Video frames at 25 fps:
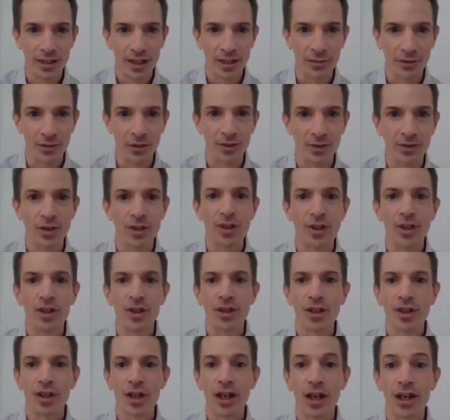level,
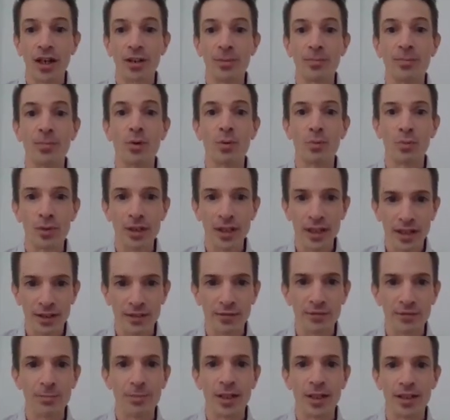we
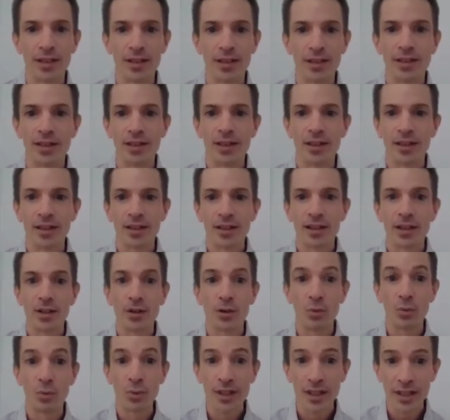have been
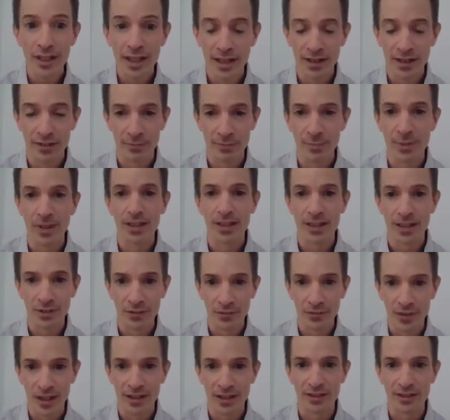
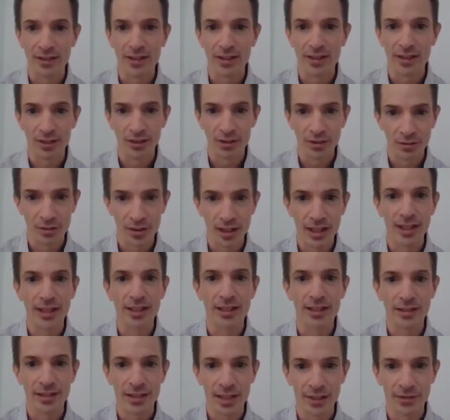invested in
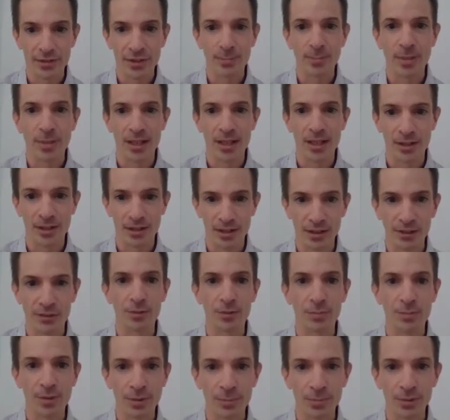creating safe spaces
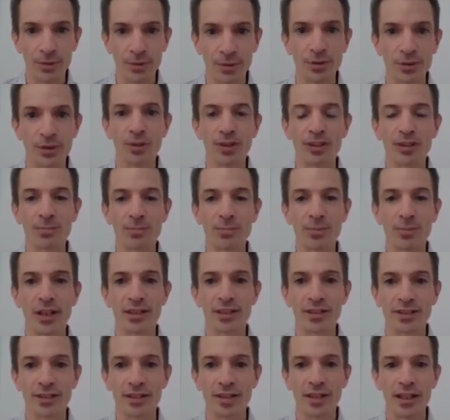for people to
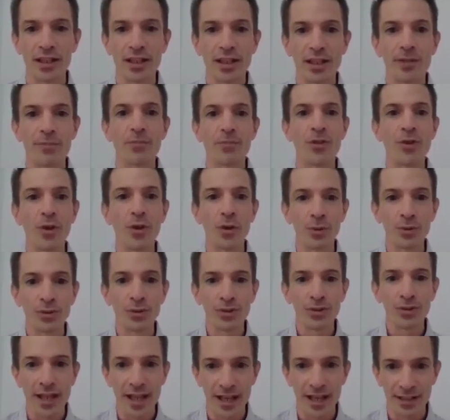express
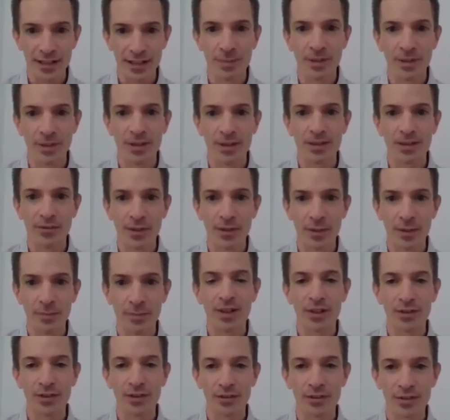those aspects of
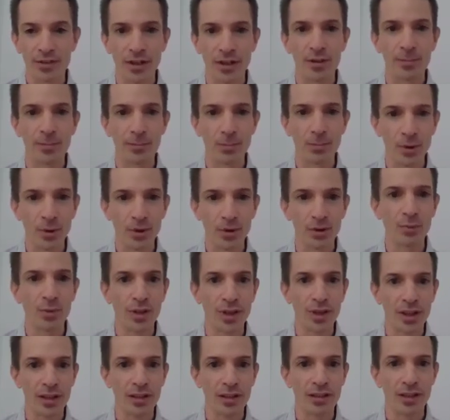themselves that are important,
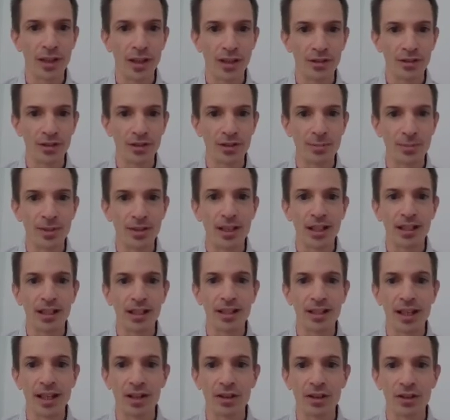with the acknowledgement that
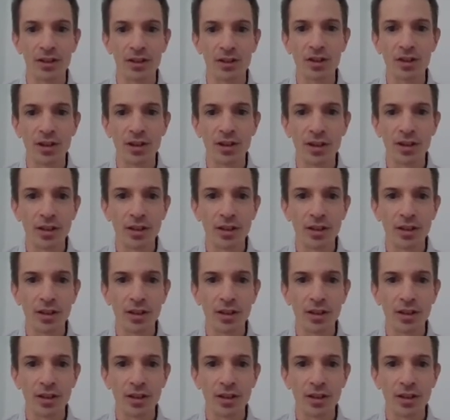they are,